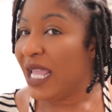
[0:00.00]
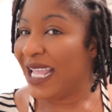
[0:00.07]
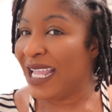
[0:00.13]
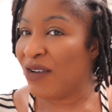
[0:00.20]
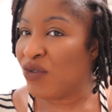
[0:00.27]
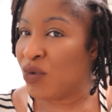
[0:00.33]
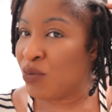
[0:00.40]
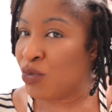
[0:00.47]

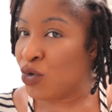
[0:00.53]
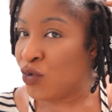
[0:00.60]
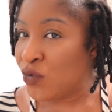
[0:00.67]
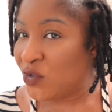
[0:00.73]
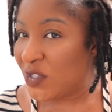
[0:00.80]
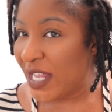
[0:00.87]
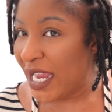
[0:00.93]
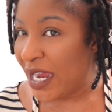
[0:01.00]
it
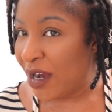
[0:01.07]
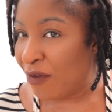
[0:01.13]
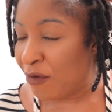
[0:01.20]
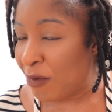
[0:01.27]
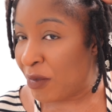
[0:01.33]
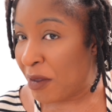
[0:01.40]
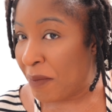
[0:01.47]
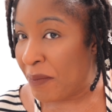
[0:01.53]
removes the hair
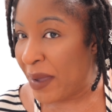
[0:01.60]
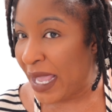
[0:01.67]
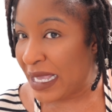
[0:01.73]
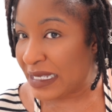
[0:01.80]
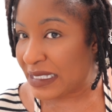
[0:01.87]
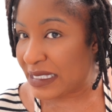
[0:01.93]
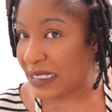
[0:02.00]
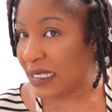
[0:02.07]
from the
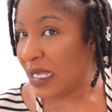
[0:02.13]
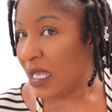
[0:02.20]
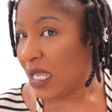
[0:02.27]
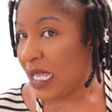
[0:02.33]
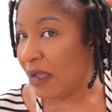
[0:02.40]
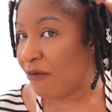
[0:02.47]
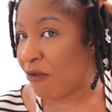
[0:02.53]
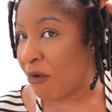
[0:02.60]
base,
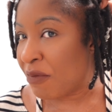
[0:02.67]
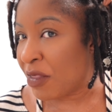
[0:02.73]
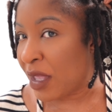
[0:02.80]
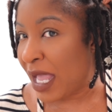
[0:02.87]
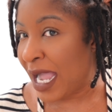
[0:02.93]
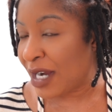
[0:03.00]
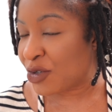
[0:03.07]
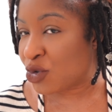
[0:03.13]
from
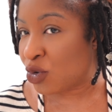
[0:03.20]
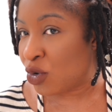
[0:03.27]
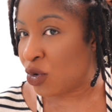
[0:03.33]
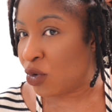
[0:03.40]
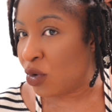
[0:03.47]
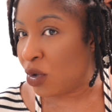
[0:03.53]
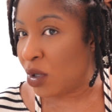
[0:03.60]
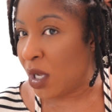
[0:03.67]
the
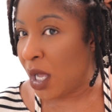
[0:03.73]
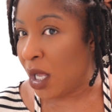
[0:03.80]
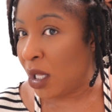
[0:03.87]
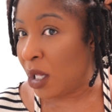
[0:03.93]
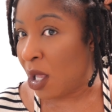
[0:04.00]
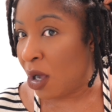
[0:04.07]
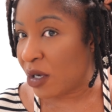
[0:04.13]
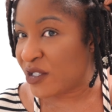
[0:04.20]
actual
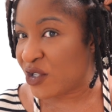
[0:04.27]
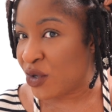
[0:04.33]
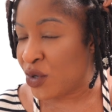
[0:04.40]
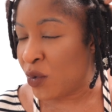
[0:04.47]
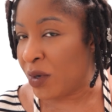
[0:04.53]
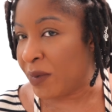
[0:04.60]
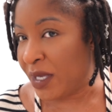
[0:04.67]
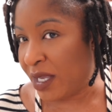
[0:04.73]
lock. So you
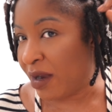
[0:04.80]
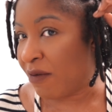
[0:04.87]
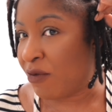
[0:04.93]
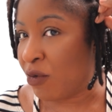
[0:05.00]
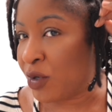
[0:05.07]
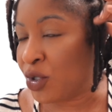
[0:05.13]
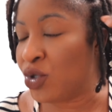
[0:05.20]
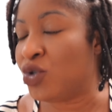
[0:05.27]
want to be
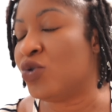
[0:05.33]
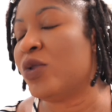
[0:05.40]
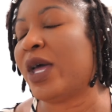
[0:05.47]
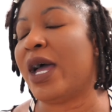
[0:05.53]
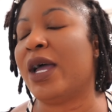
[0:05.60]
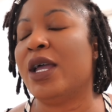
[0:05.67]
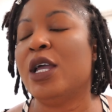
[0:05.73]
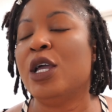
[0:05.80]
careful when you do that.